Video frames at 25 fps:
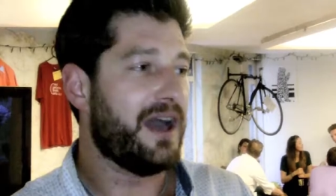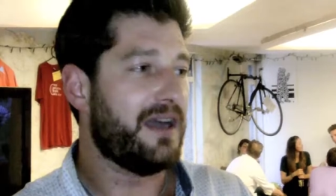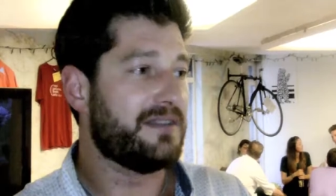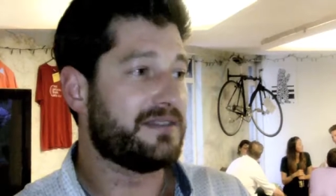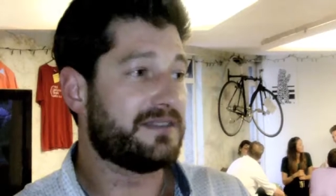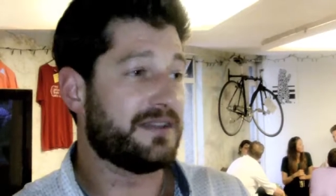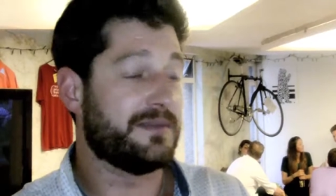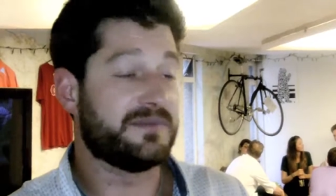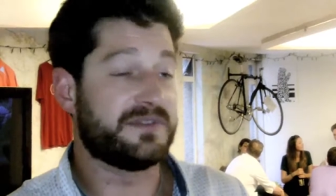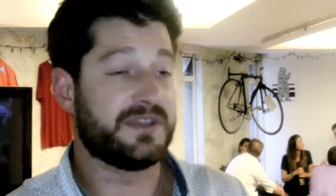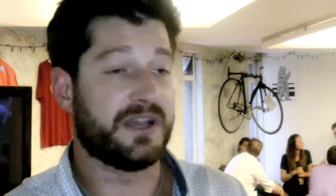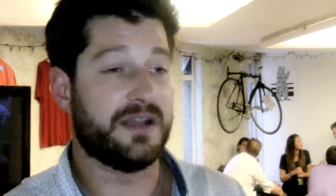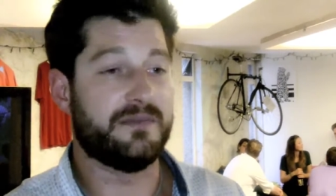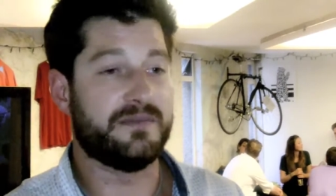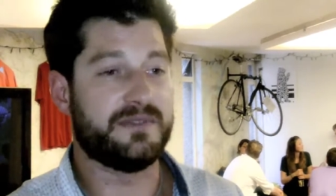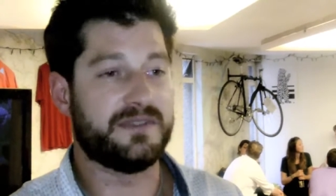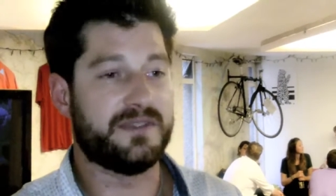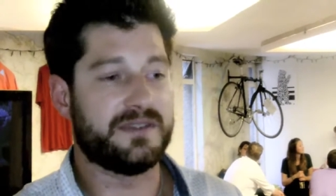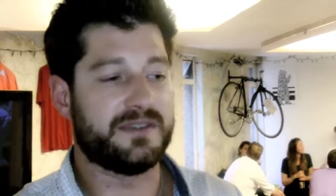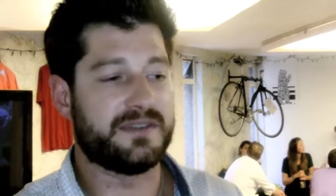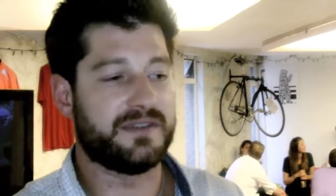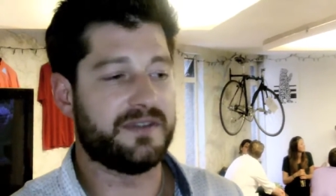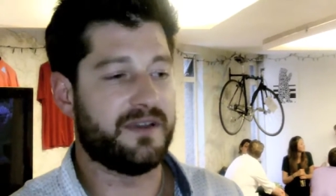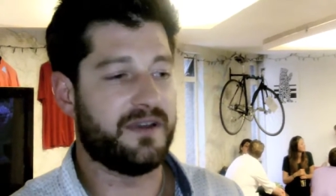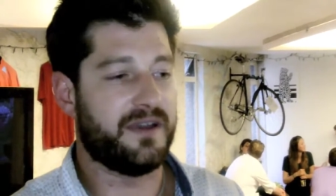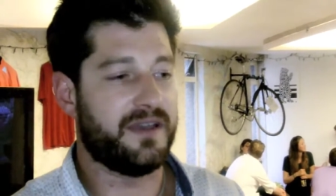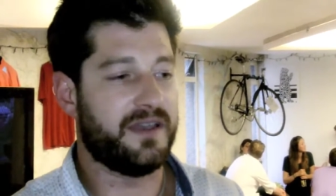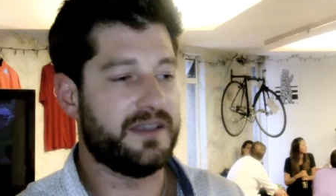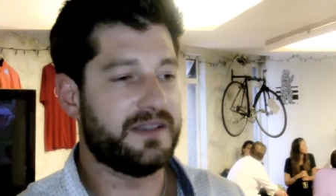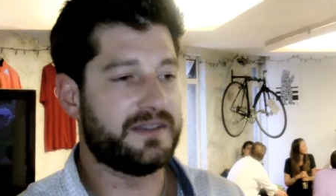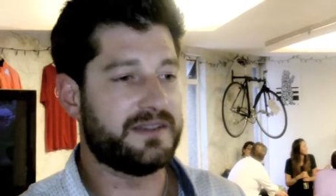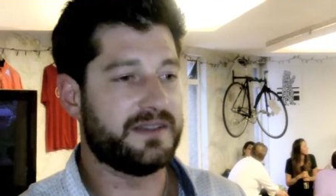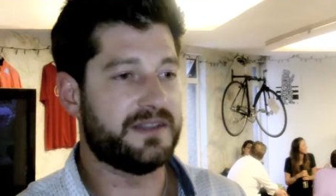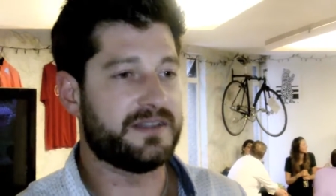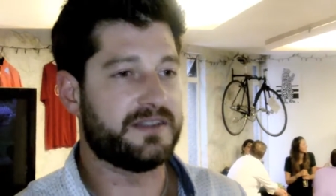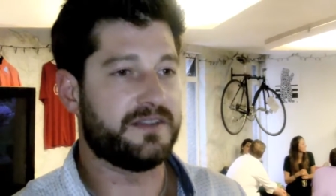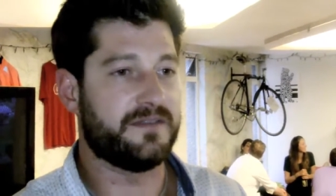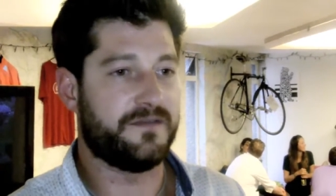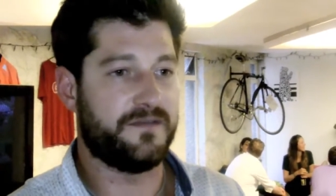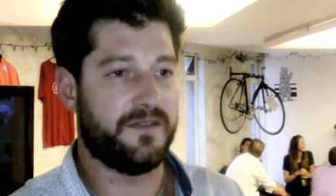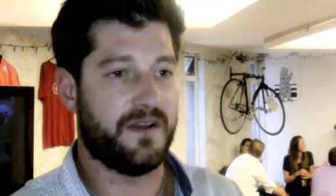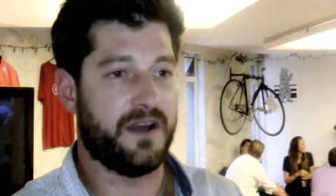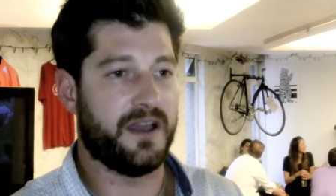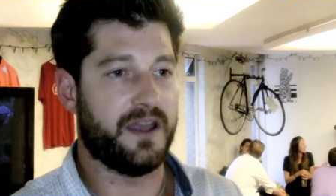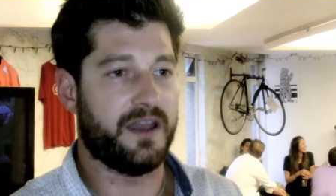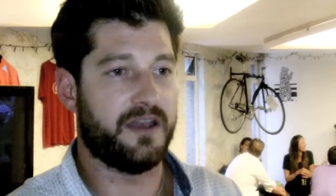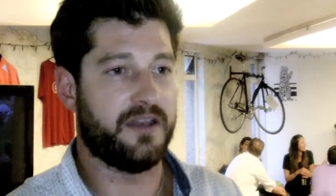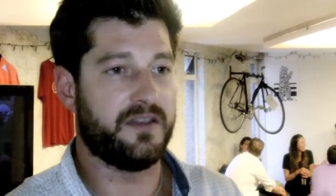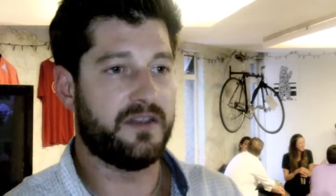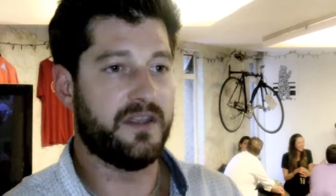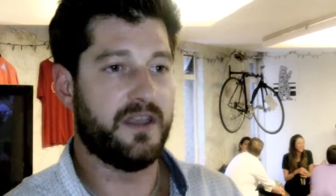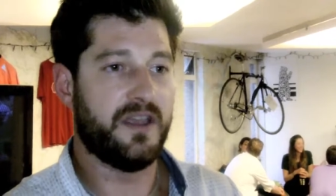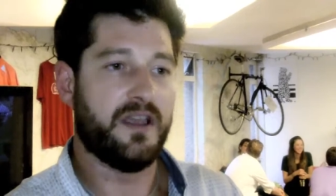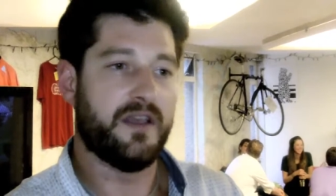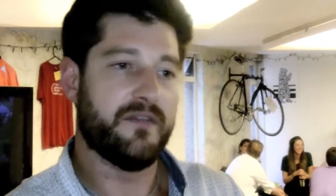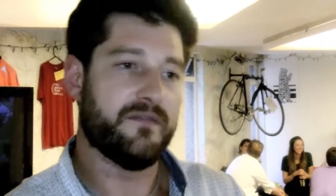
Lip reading: And sometimes it's not easy to find